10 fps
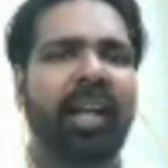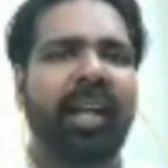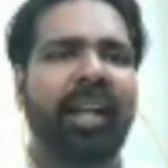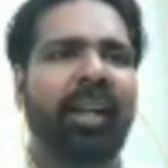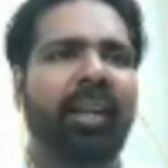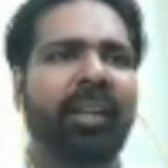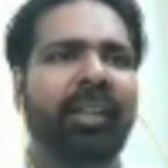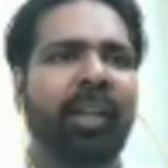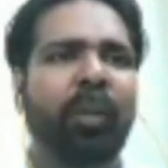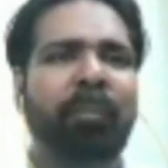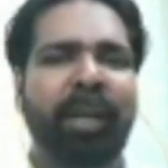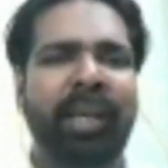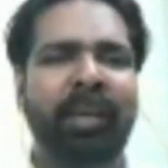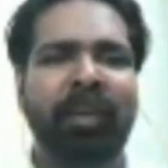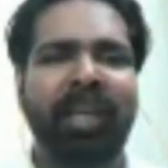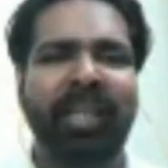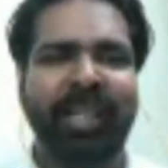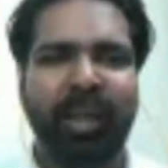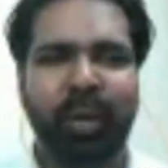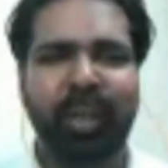And uh, they are not paying me
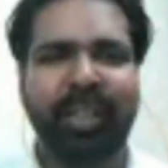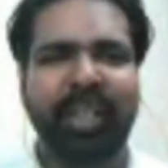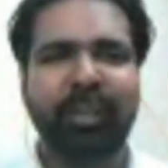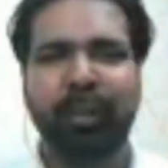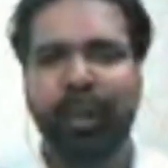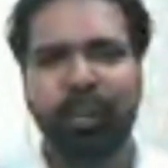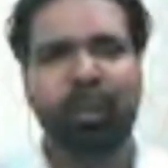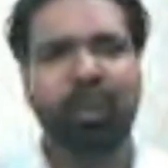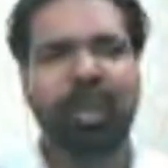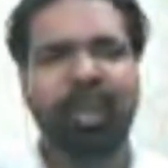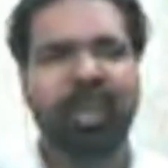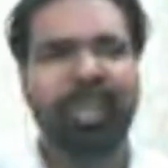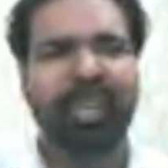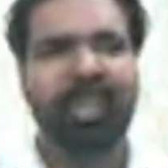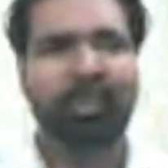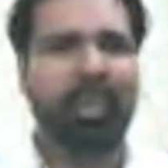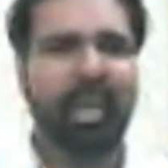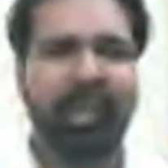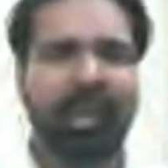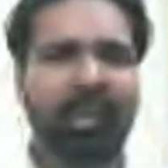any royalties for you
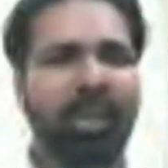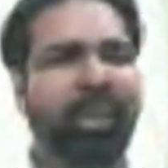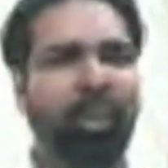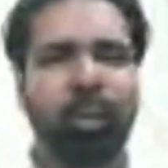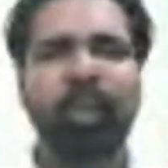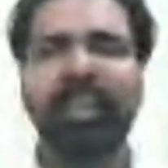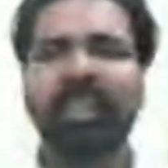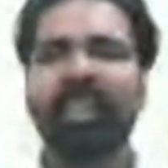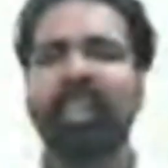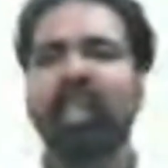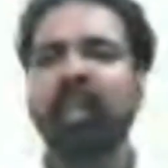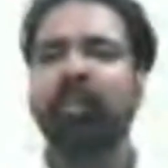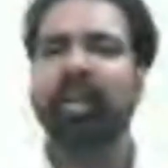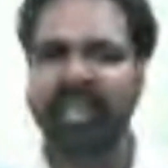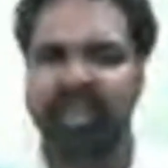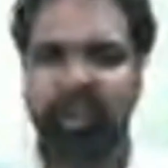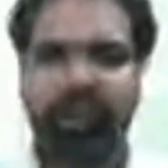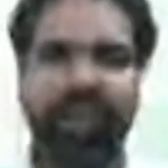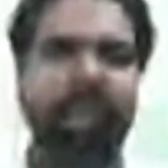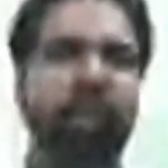subscribing to that course. But just out of
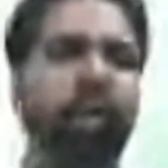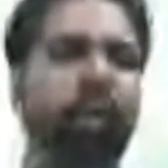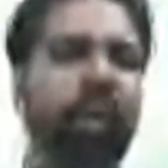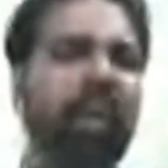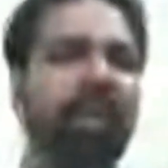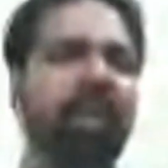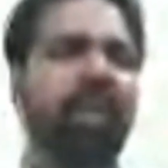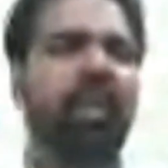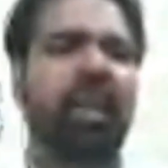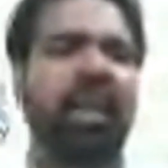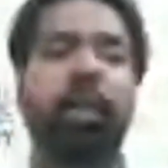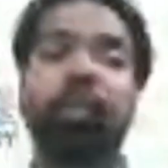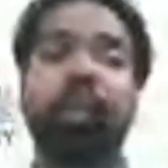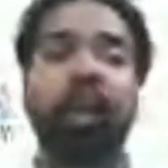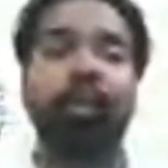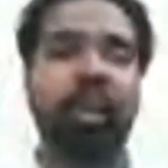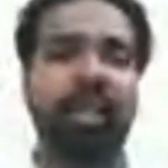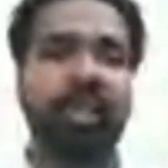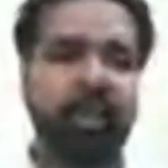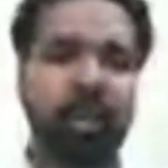sheer goodwill and out of love for
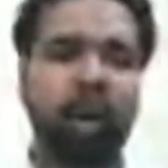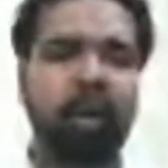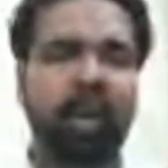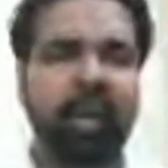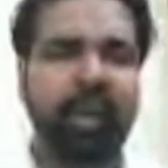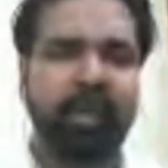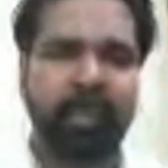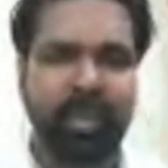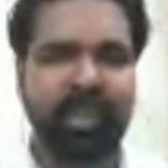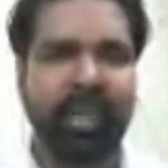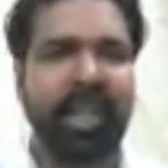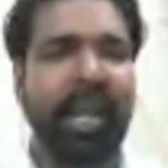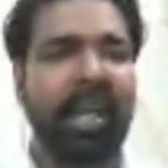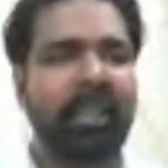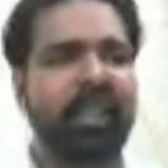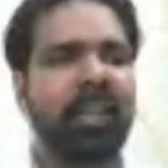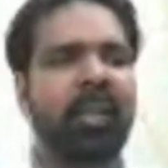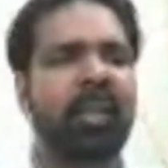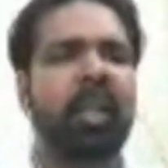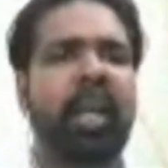Ruskin Bond and the mission that he has,
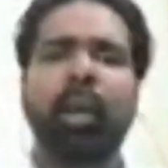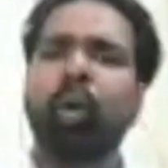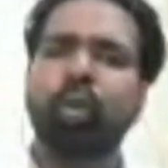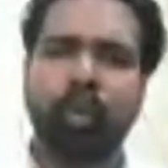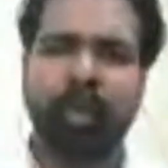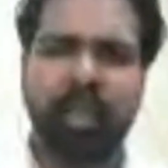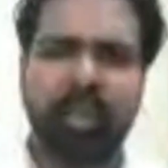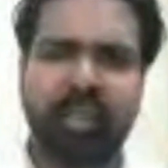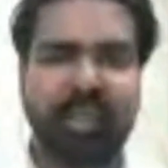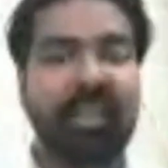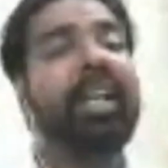and also because